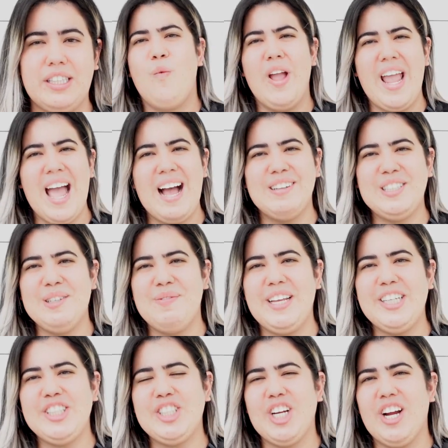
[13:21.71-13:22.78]
We have to
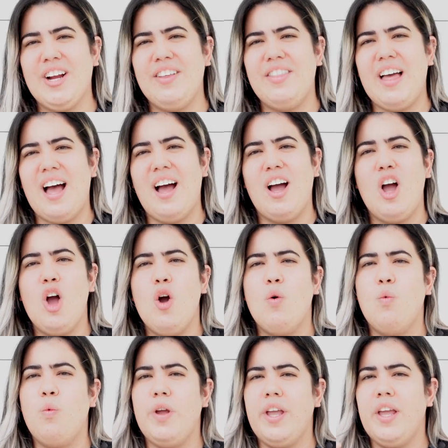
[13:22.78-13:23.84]
make sure that
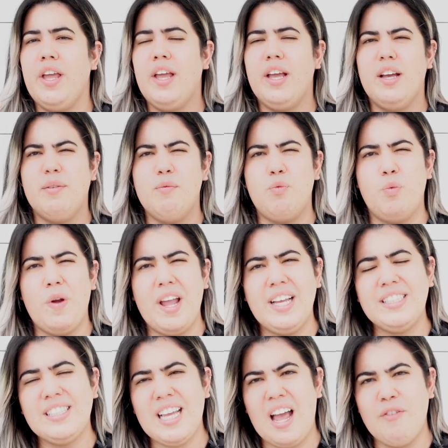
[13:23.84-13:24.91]
we
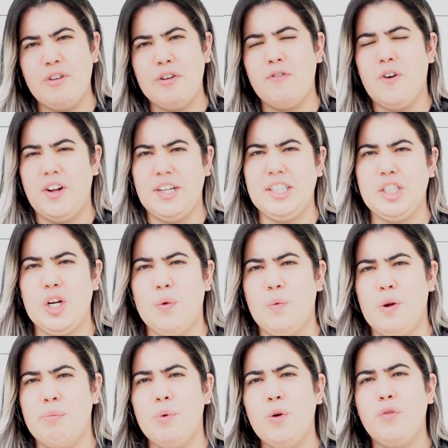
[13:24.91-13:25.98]
raise every furniture
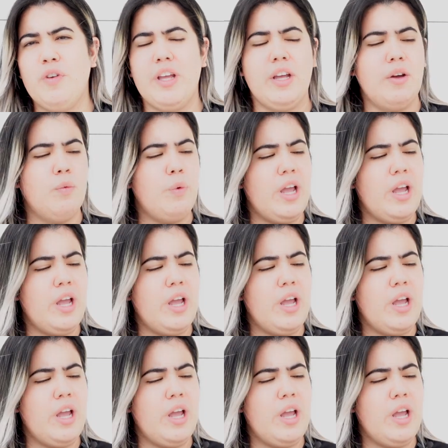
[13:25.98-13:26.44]
we're moving.